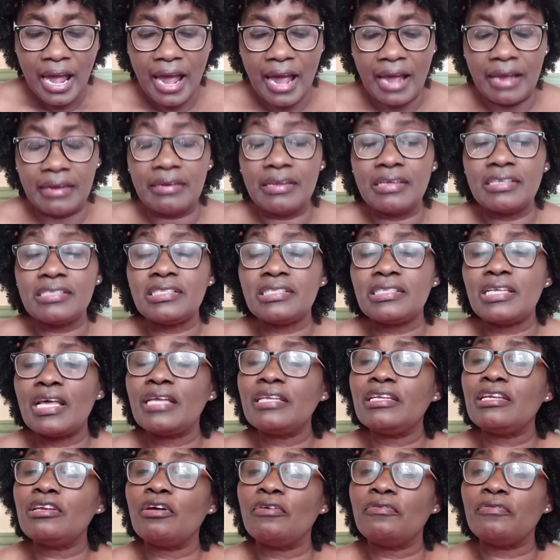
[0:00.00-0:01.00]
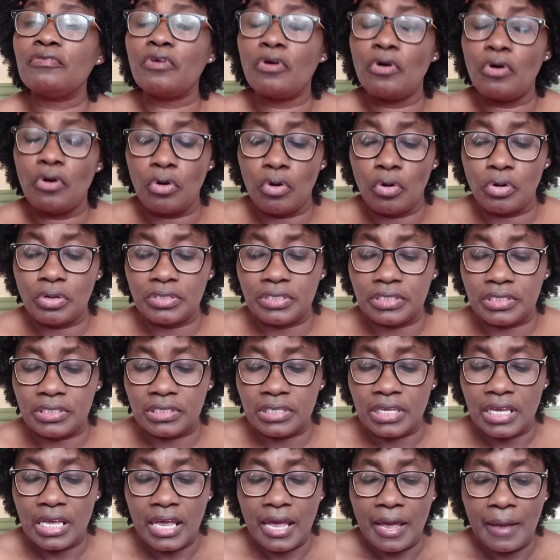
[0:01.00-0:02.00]
understanding of
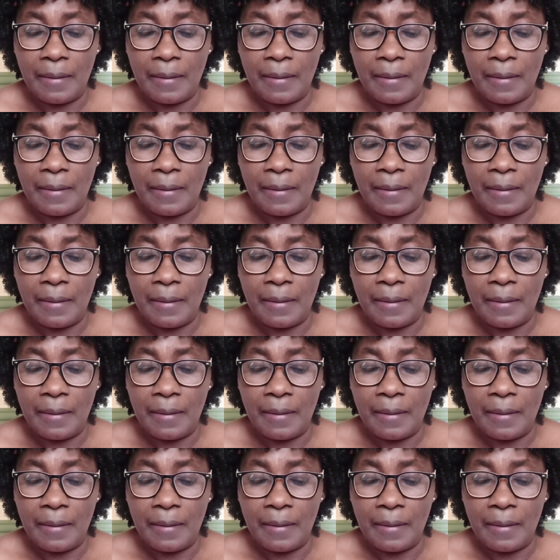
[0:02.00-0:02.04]
God's